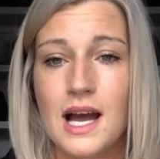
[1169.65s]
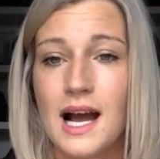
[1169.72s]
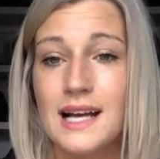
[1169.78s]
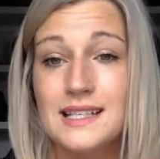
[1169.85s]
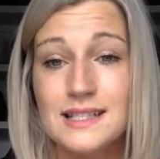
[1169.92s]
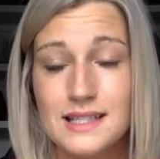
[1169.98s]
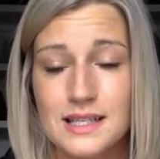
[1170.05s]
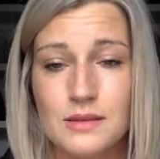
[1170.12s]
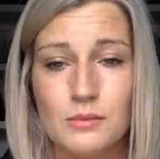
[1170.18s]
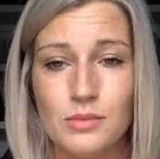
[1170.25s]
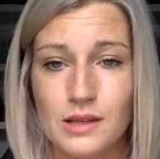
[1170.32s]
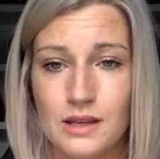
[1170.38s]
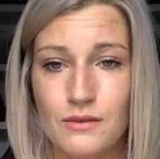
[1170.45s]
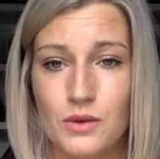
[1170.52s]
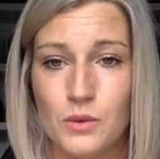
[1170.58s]
I didn't
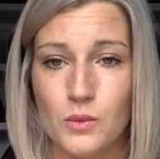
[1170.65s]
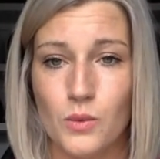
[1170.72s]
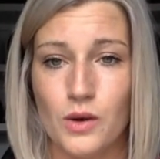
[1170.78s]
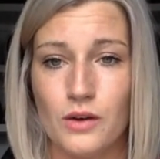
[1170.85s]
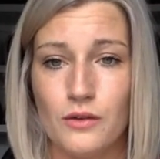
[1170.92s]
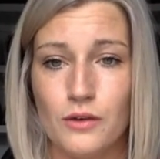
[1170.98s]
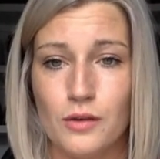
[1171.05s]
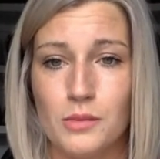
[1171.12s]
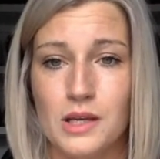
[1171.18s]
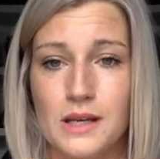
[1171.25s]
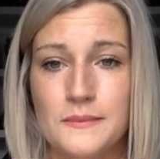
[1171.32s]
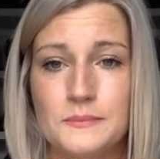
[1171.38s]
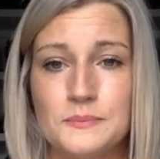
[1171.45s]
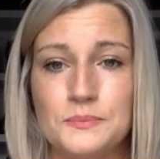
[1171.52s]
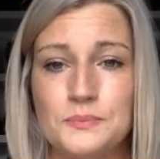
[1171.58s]
believe it would work for
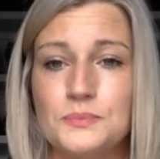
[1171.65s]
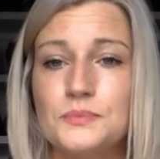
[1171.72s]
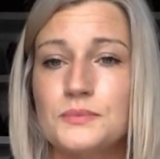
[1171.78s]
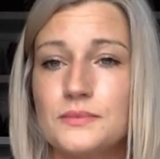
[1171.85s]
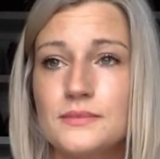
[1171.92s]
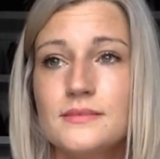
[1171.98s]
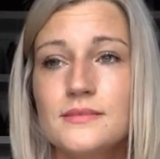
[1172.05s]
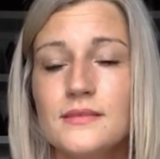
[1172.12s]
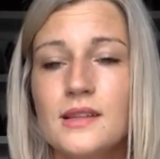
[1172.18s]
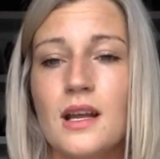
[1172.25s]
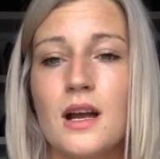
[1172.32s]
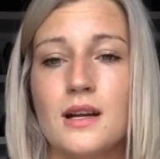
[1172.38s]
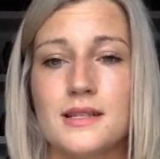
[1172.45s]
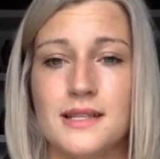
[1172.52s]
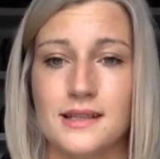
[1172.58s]
me
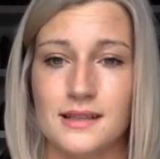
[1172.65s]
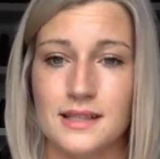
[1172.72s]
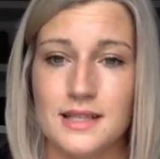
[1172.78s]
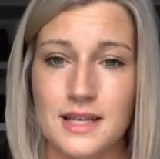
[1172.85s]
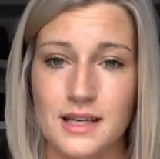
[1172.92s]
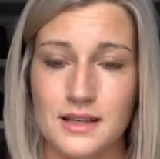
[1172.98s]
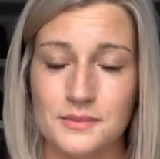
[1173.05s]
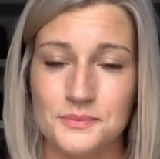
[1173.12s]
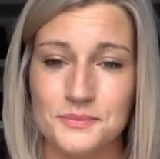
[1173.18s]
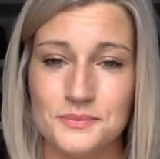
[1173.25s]
until it did.